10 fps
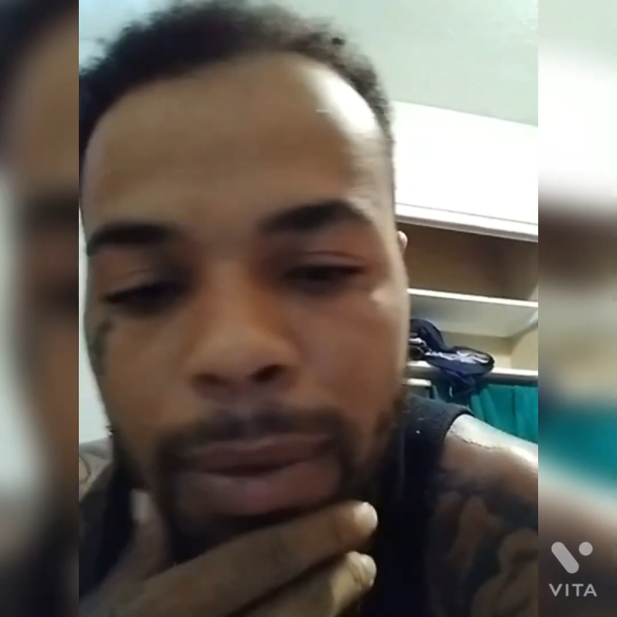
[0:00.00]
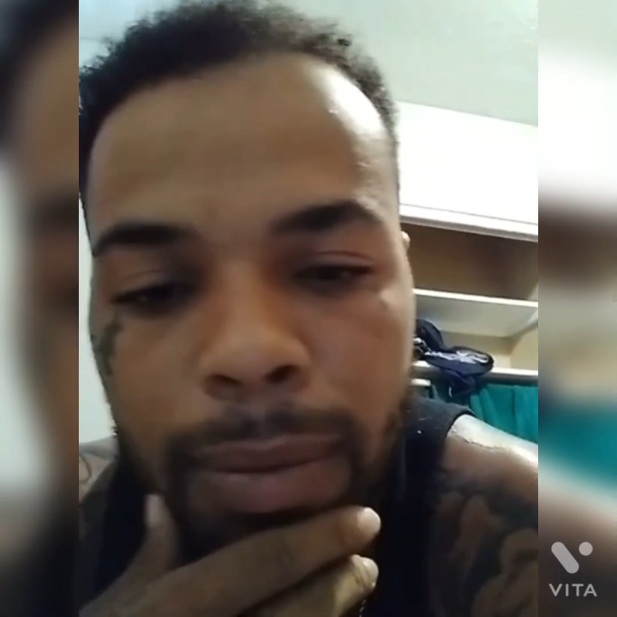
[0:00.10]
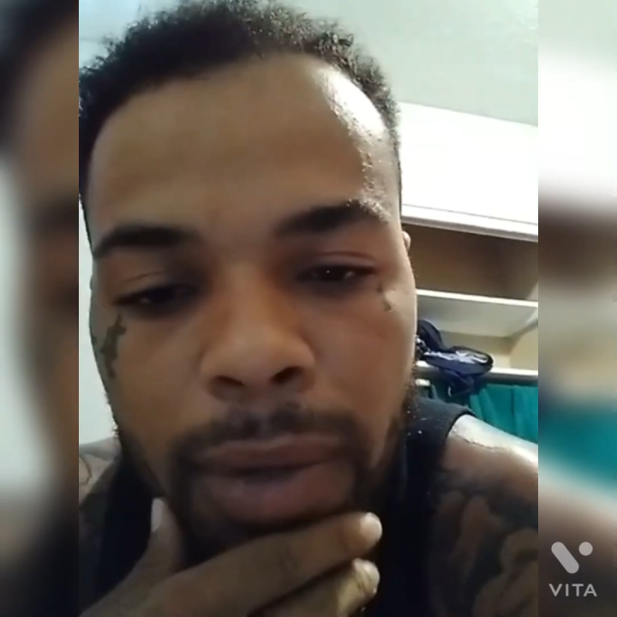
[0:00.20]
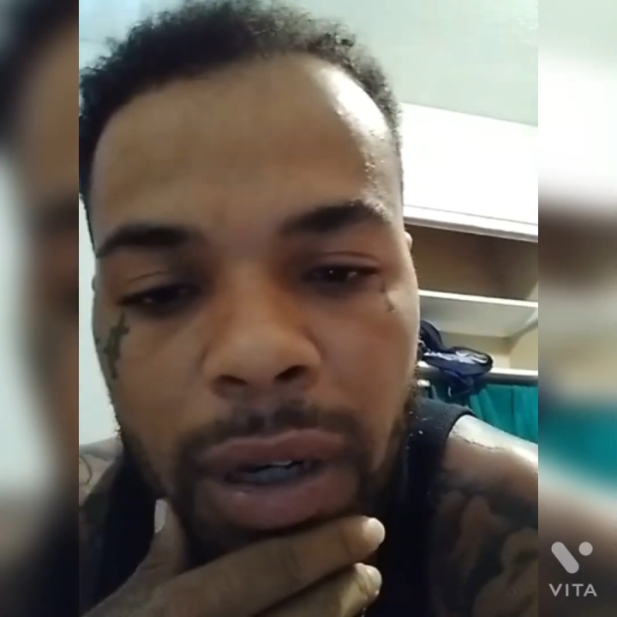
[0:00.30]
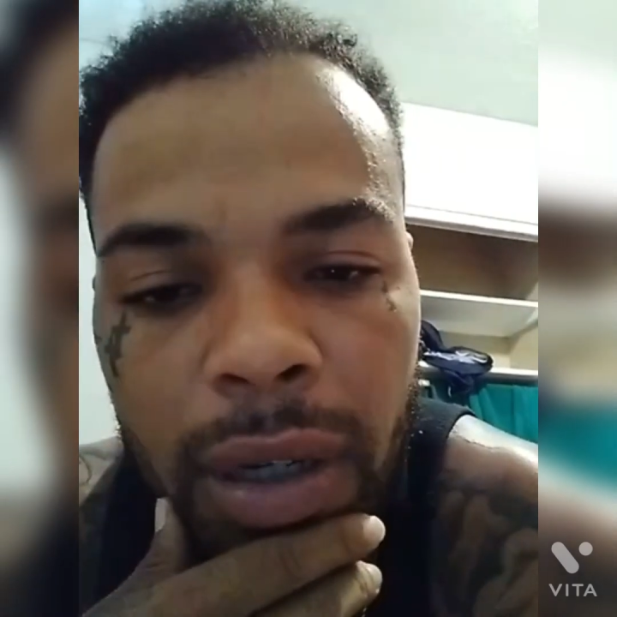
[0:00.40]

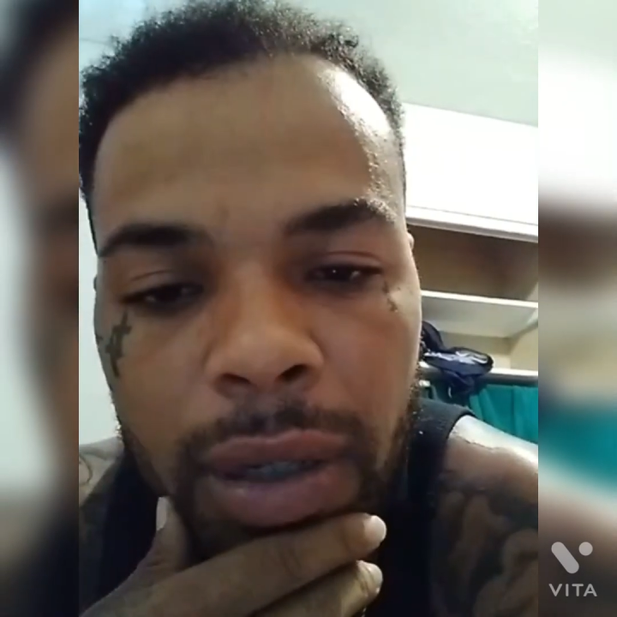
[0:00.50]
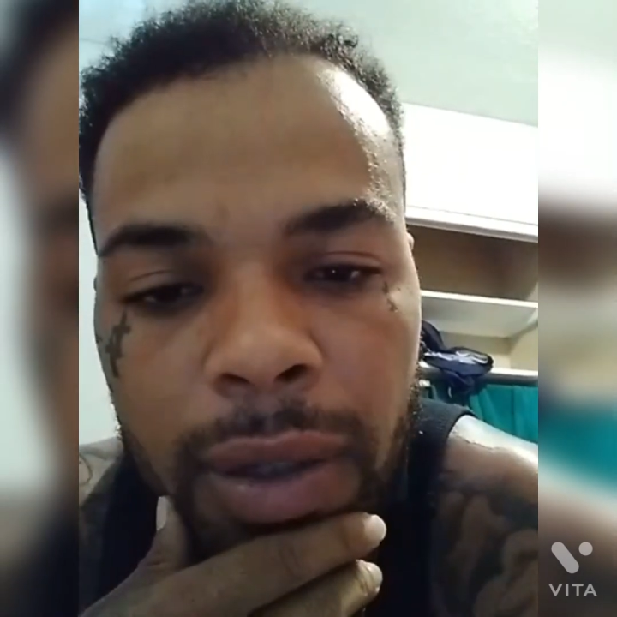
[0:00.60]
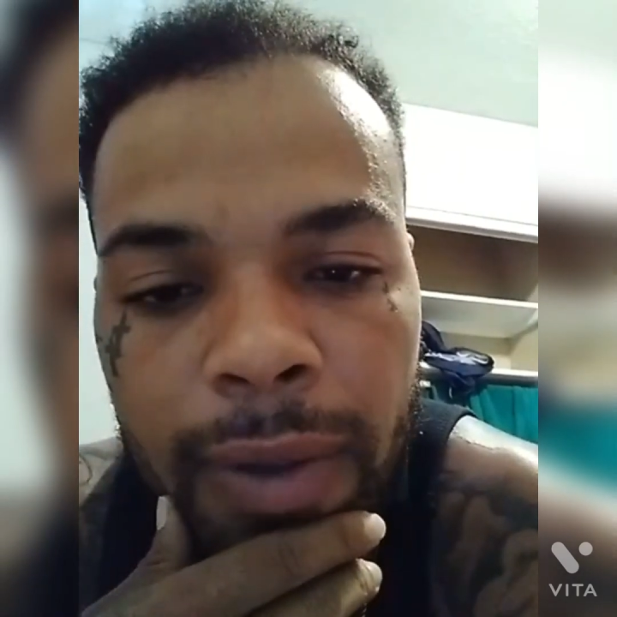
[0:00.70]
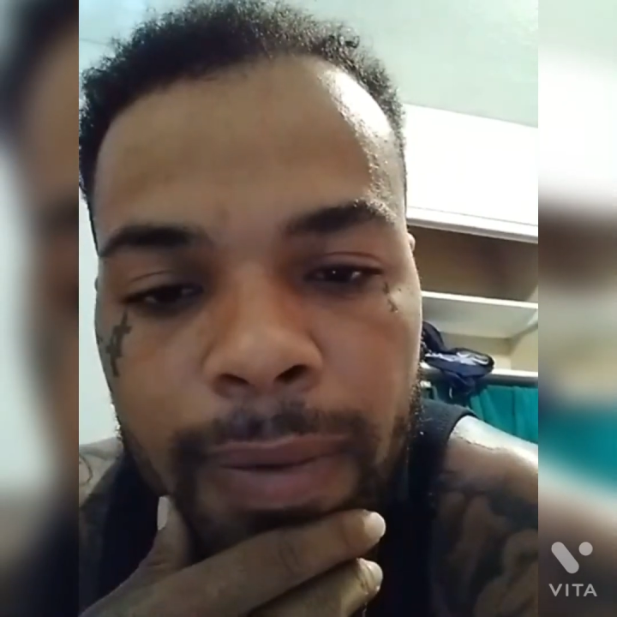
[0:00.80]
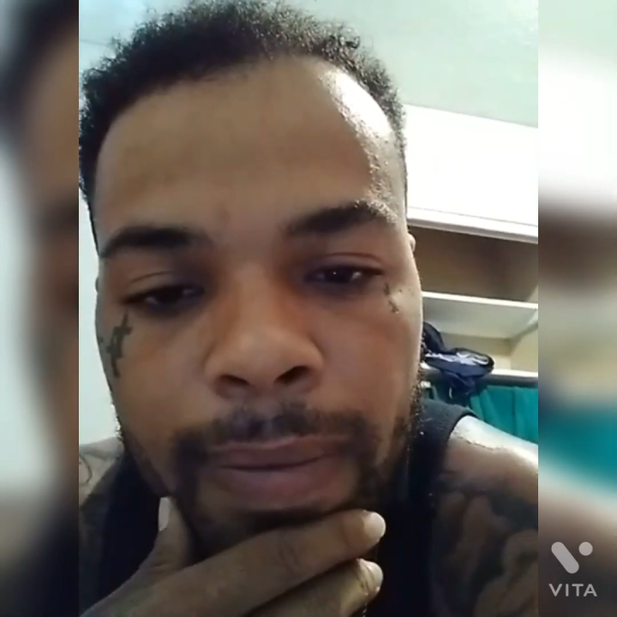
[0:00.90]
I don't give a
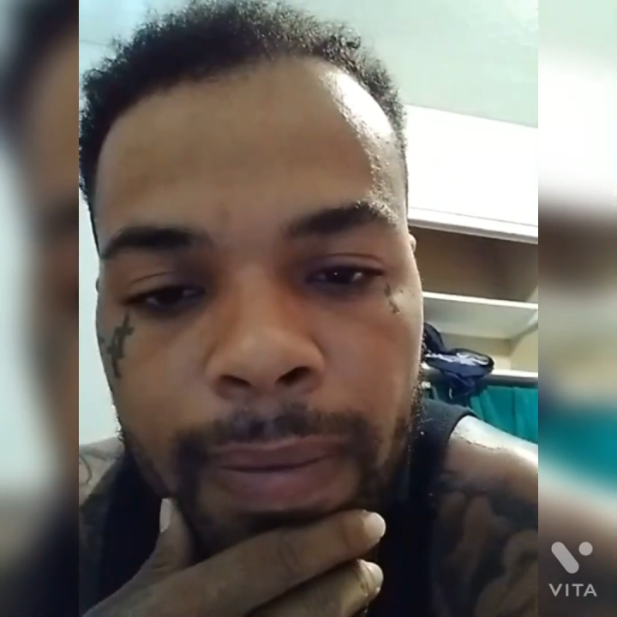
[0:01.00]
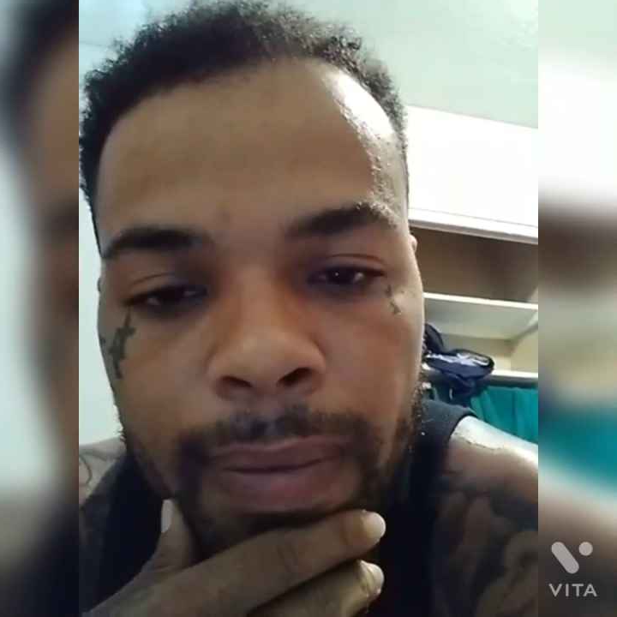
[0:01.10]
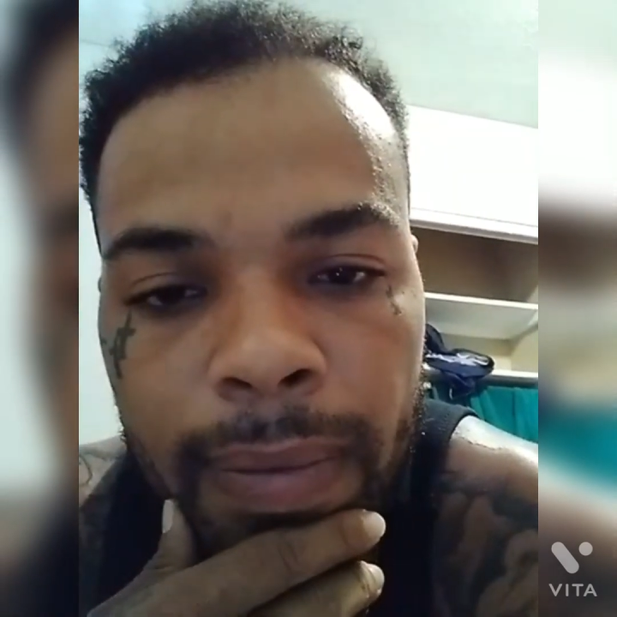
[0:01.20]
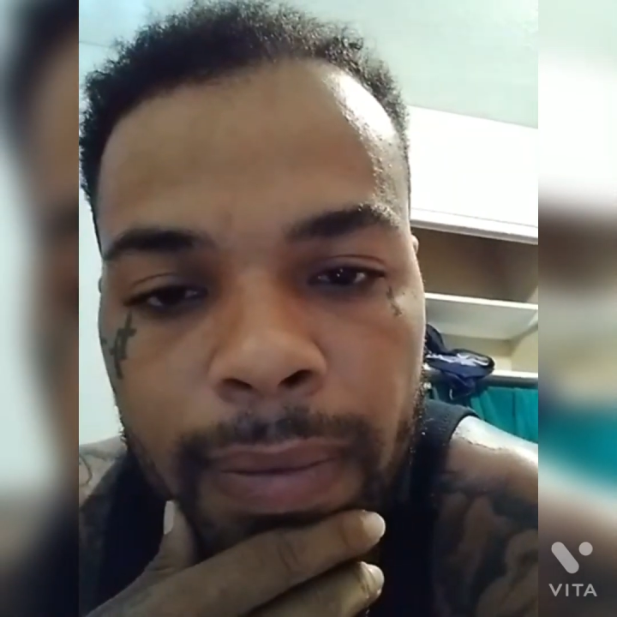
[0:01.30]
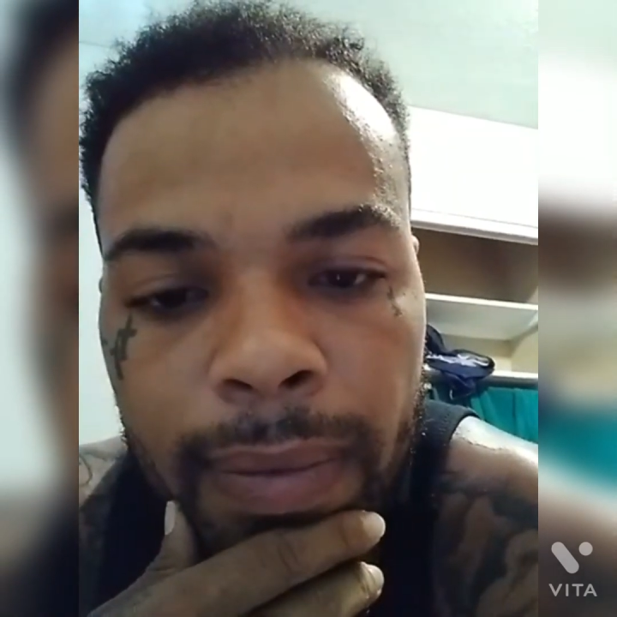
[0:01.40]
fuck
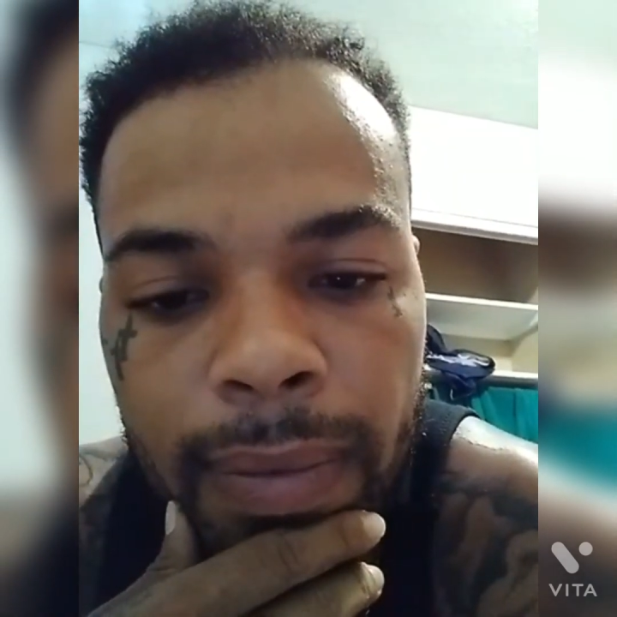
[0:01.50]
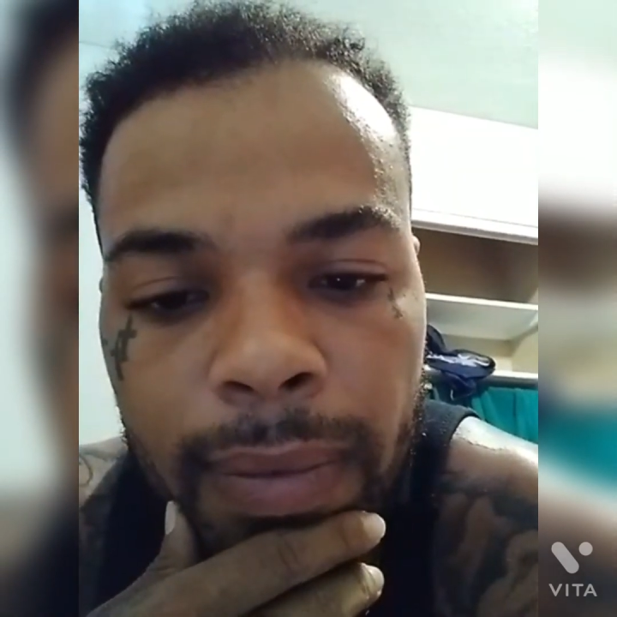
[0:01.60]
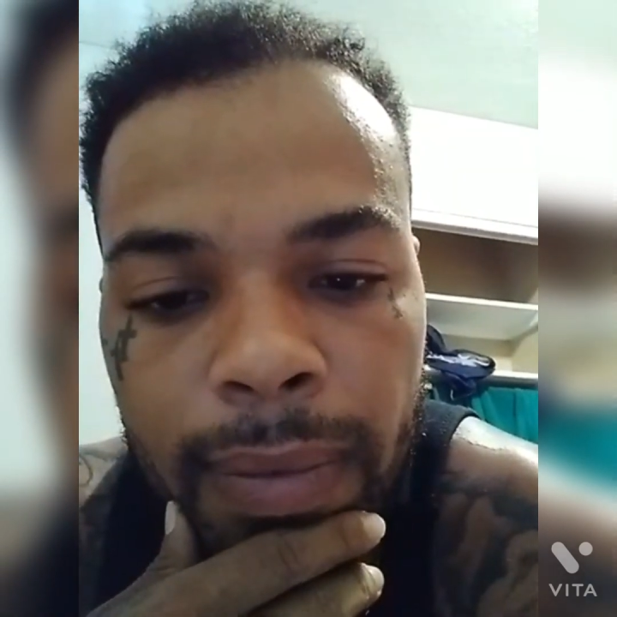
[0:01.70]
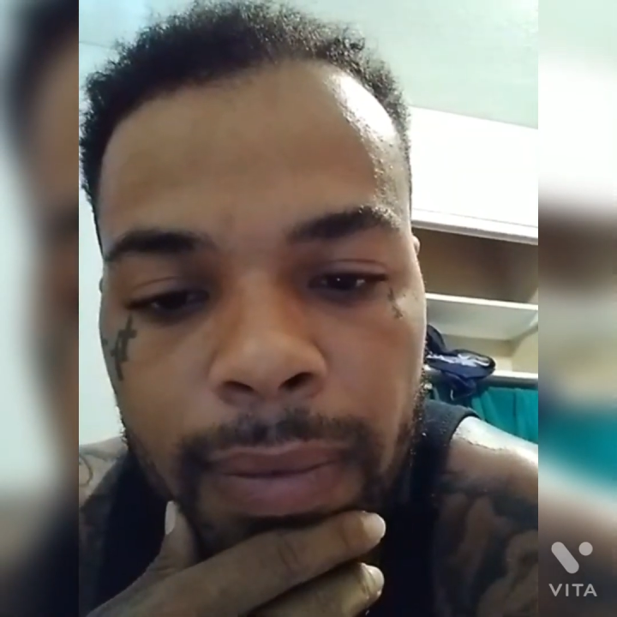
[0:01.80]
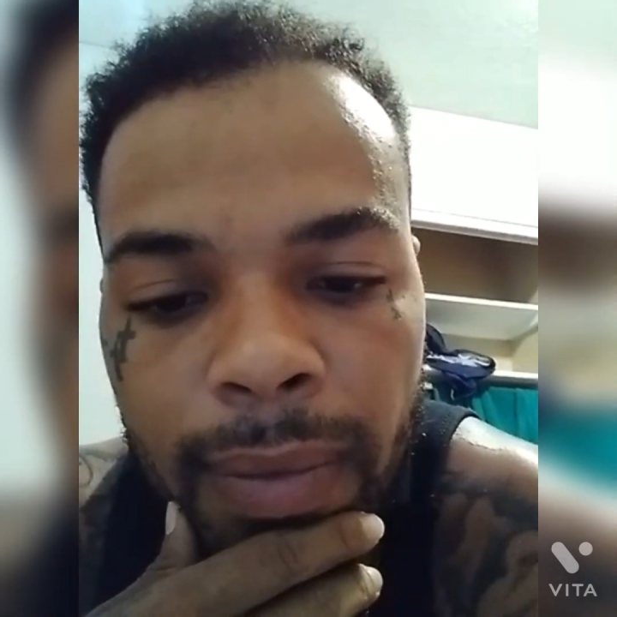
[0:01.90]
what you
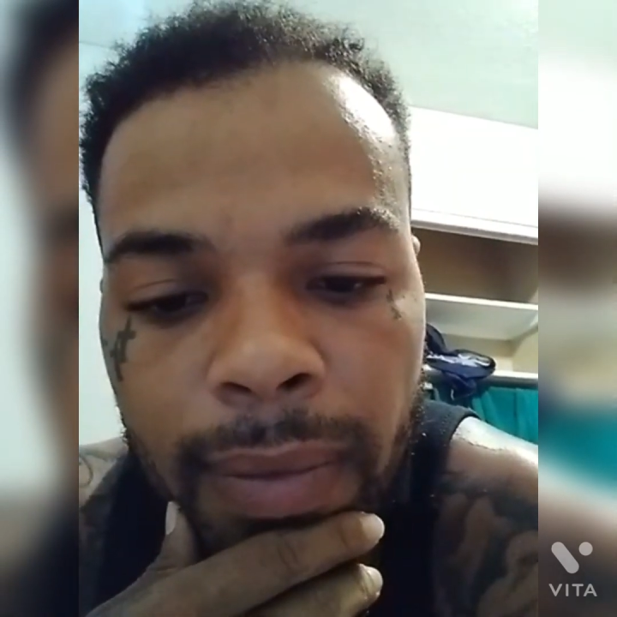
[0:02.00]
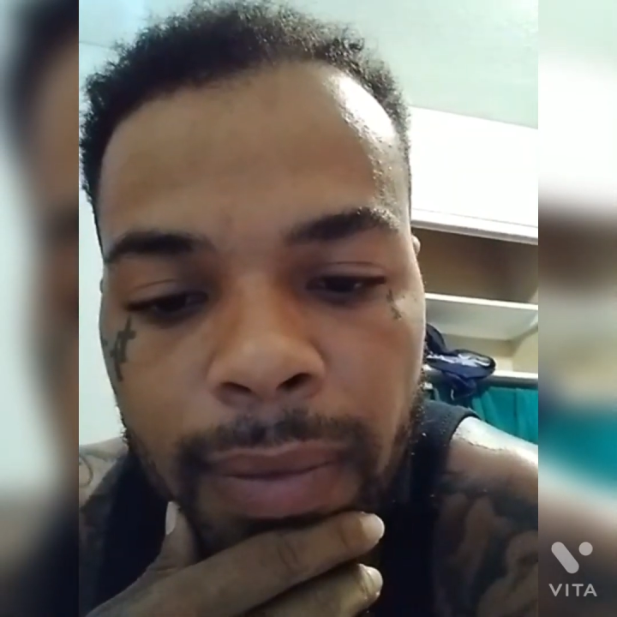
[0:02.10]
talking about.